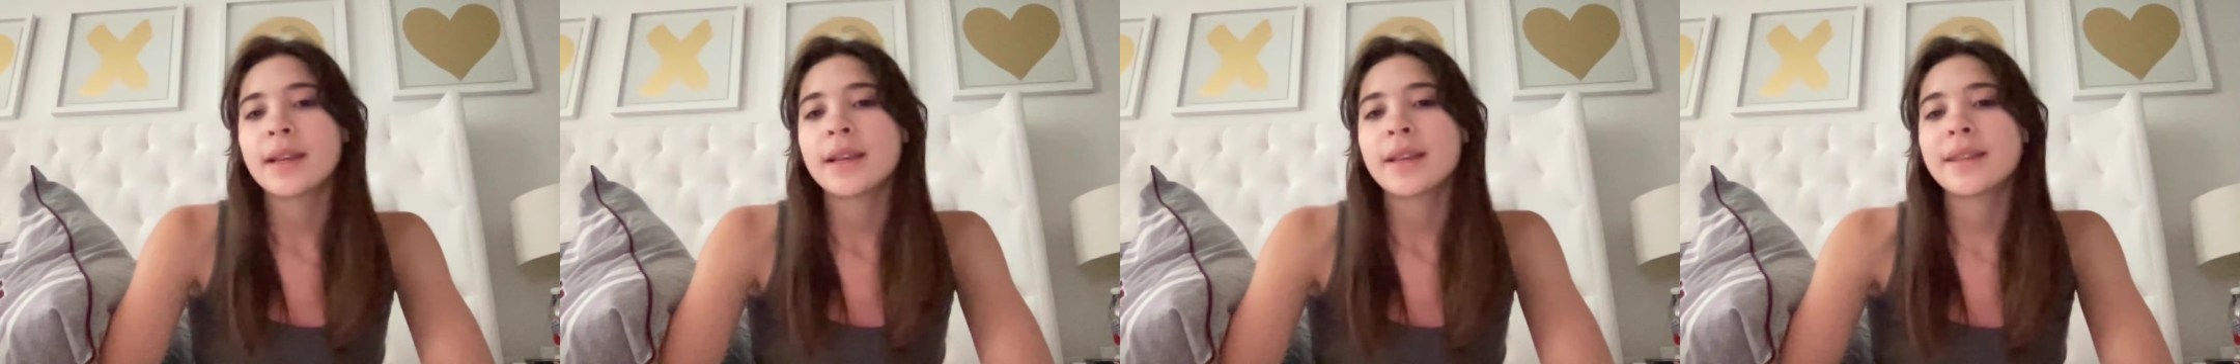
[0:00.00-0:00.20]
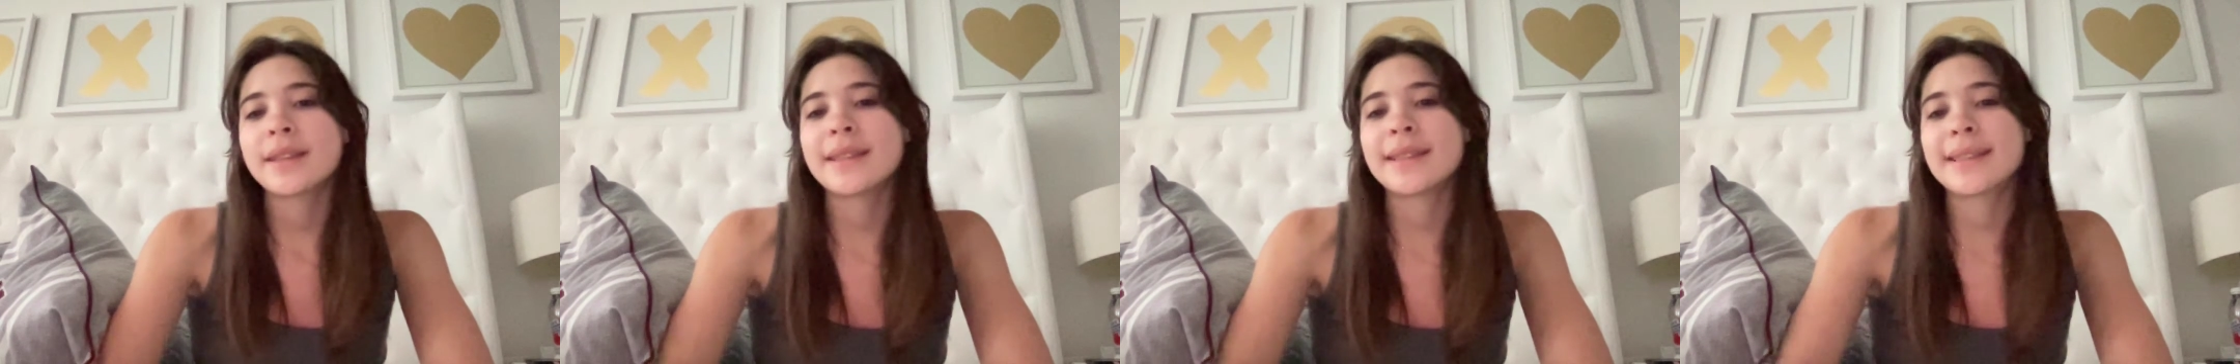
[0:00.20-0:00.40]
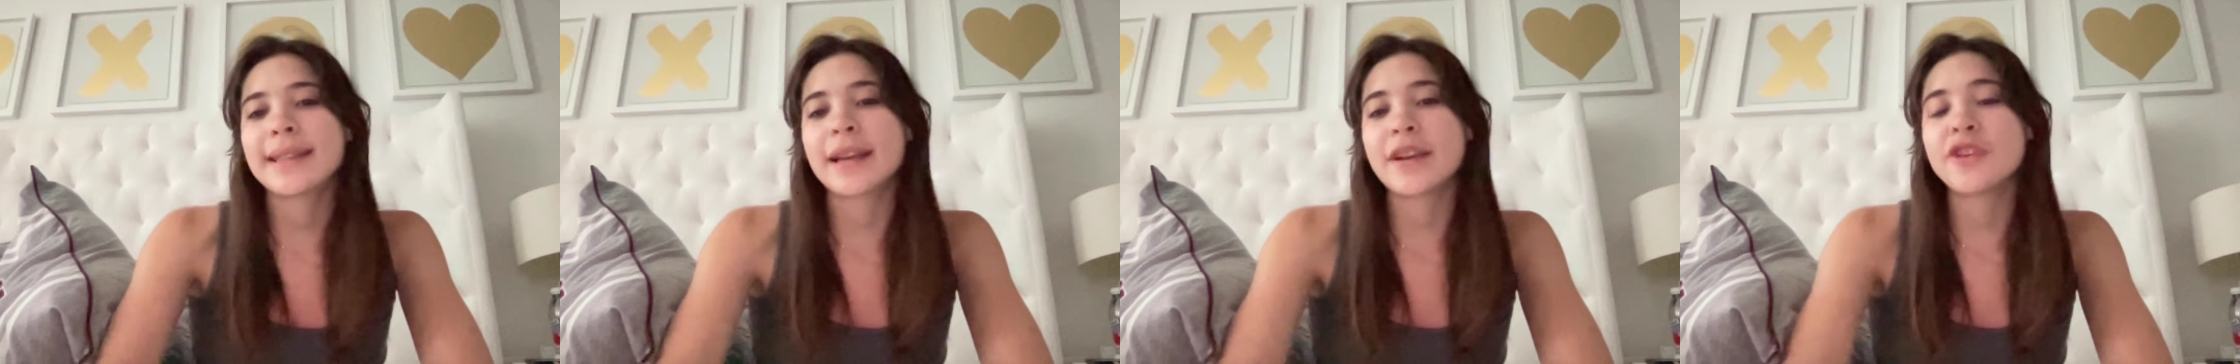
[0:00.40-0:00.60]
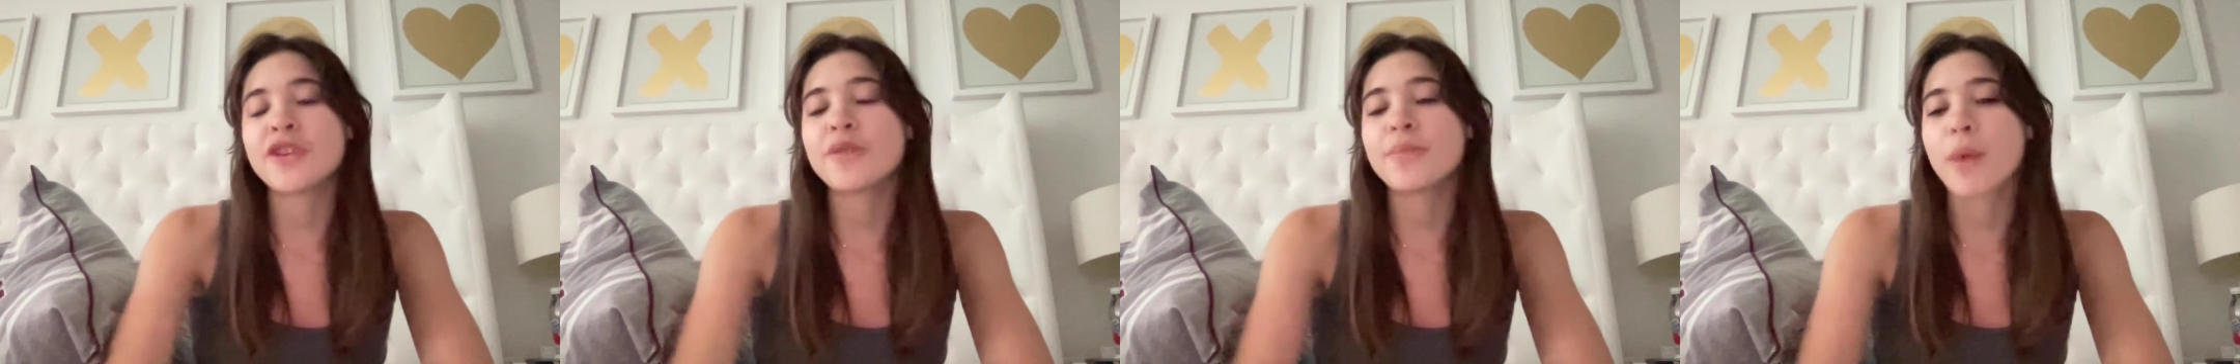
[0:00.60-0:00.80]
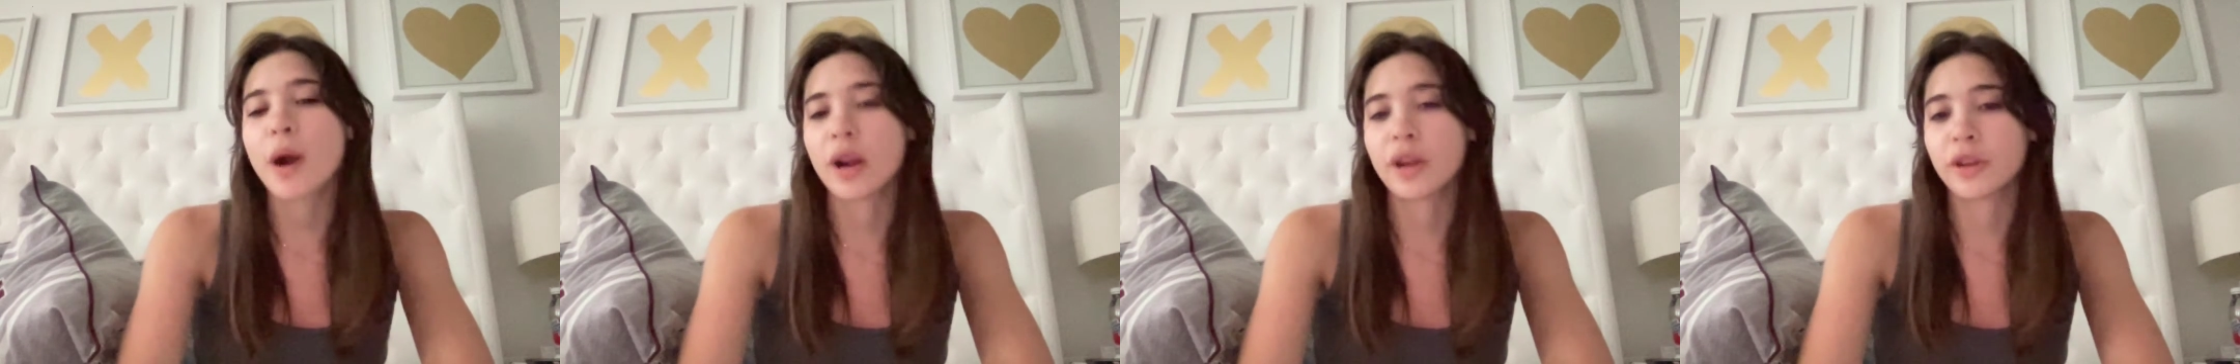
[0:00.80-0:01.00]
The standard
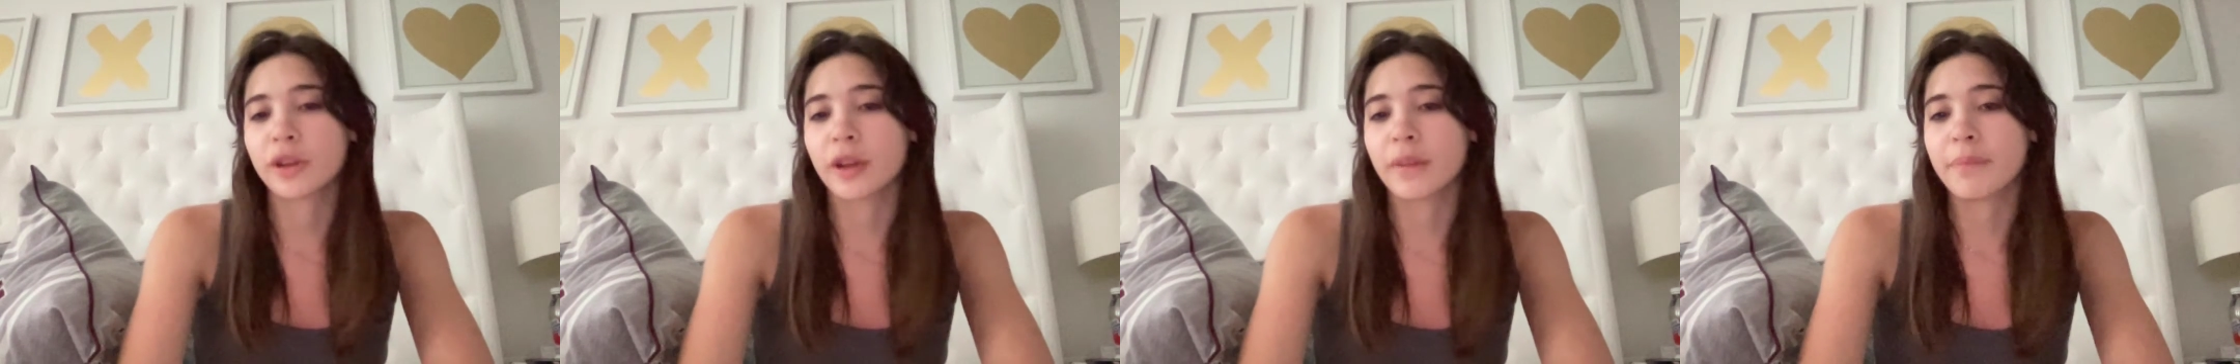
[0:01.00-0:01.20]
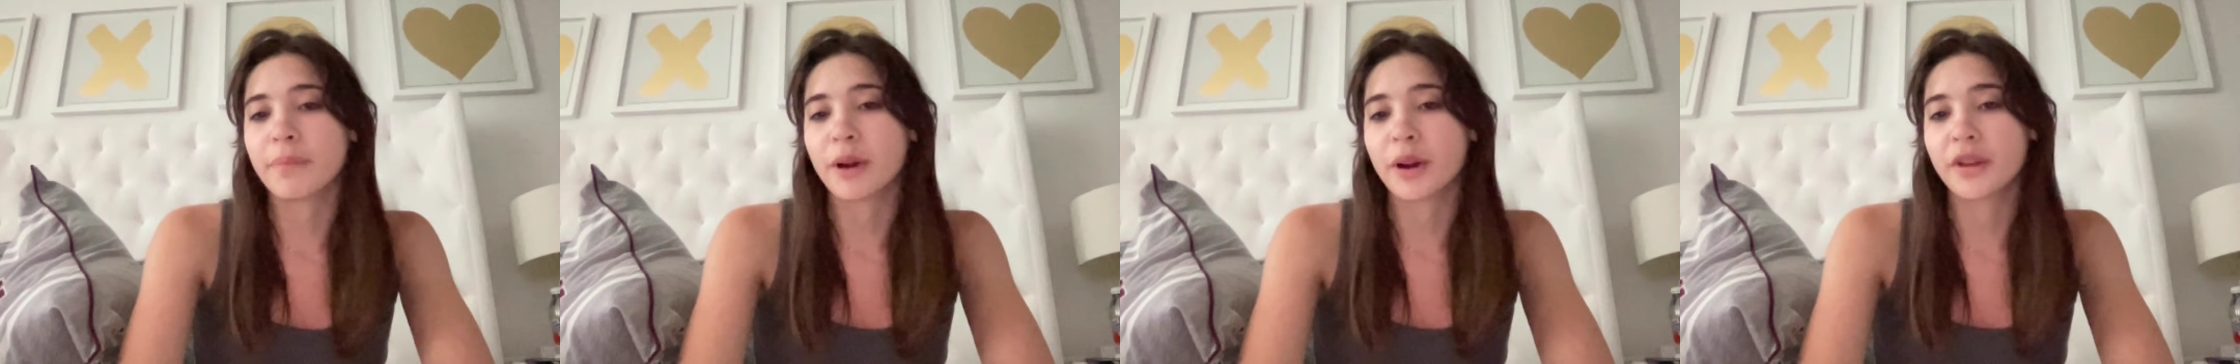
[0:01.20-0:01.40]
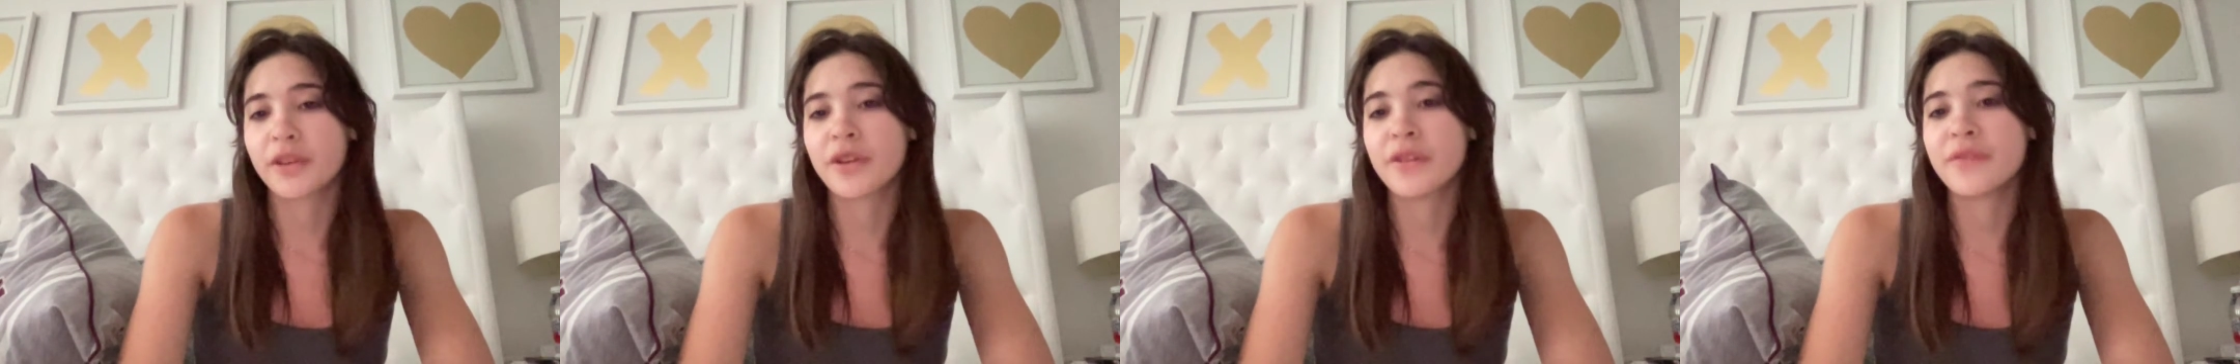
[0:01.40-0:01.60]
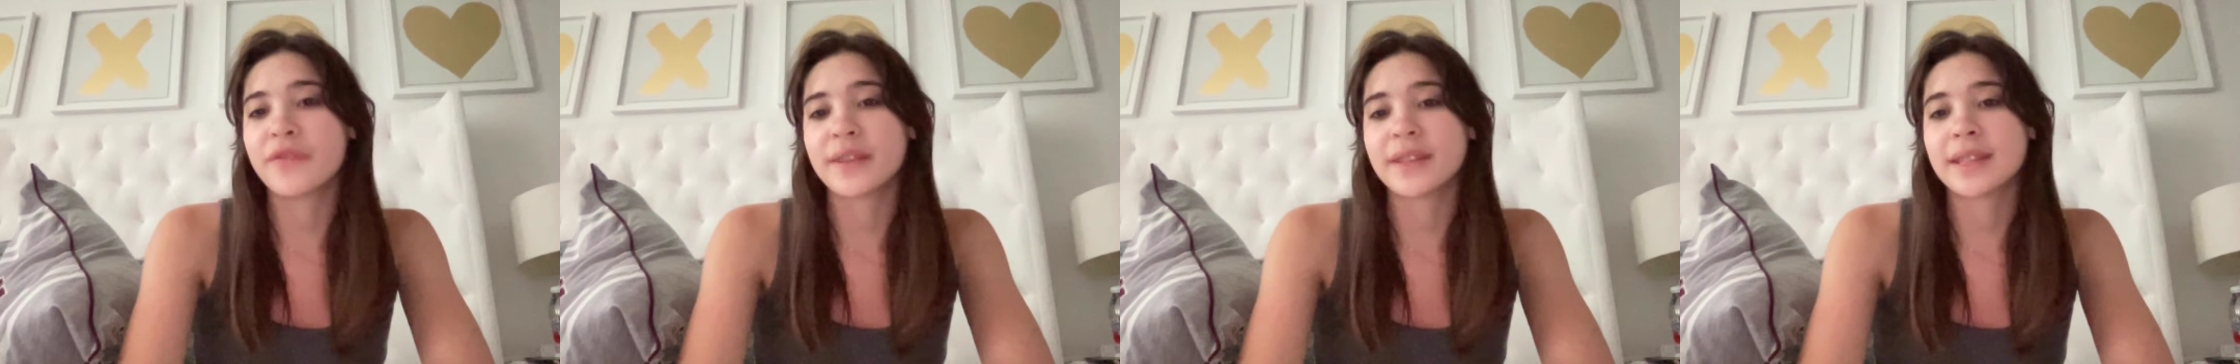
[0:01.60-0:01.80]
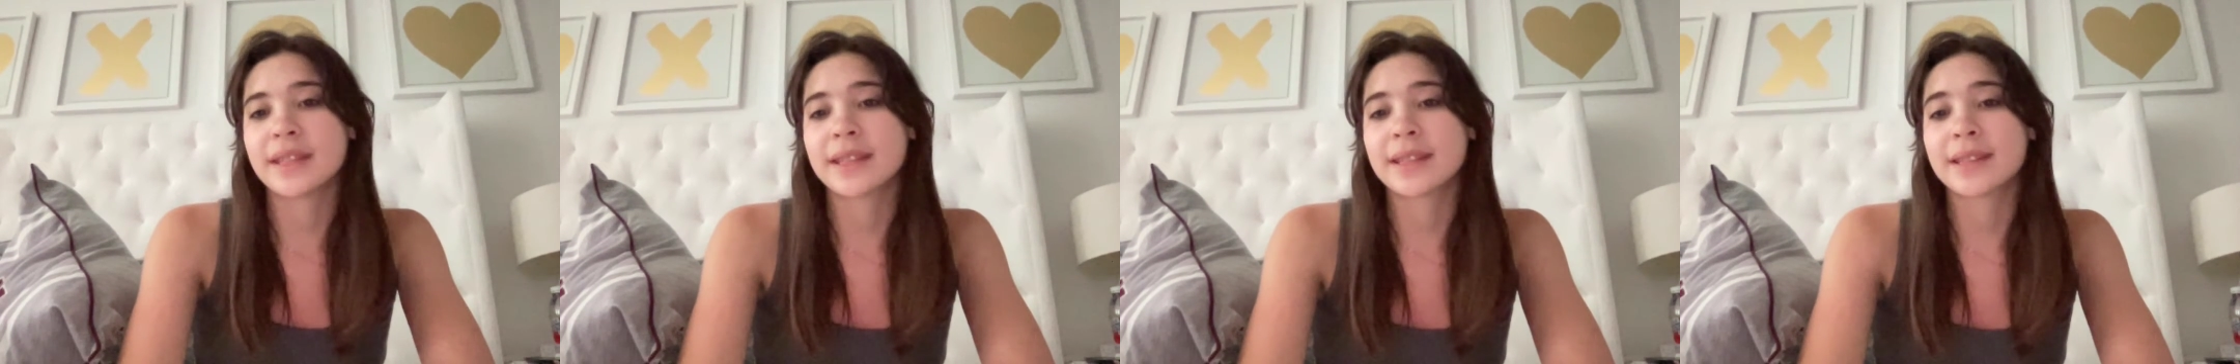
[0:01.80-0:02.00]
model of particle
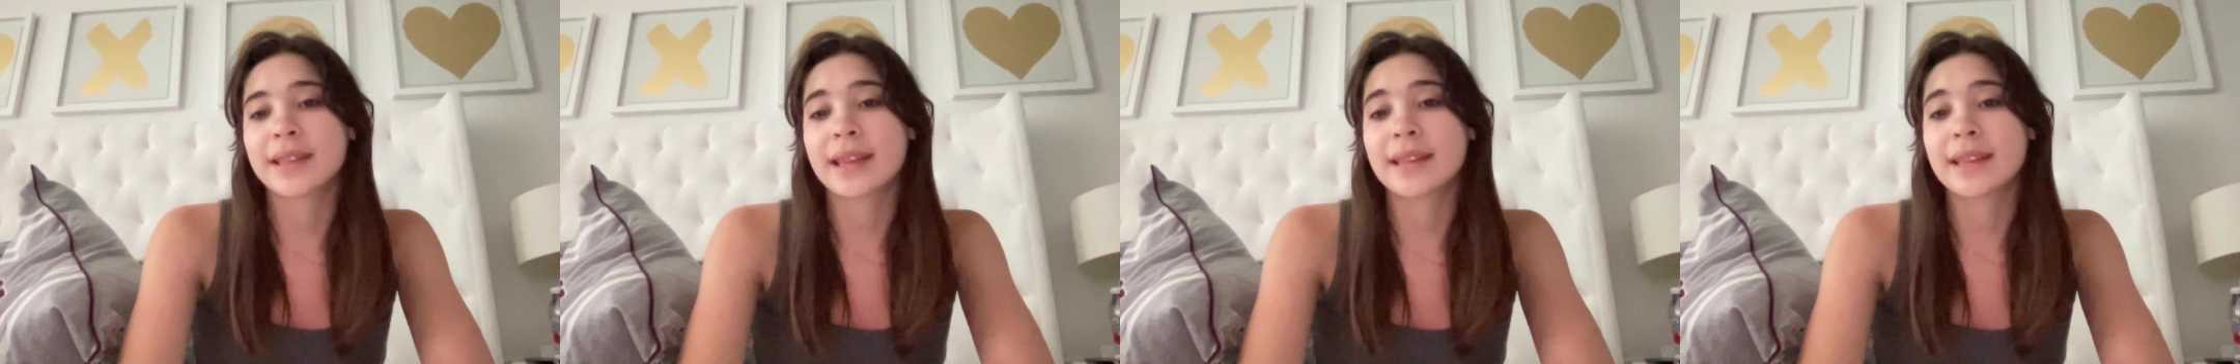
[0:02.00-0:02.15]
physics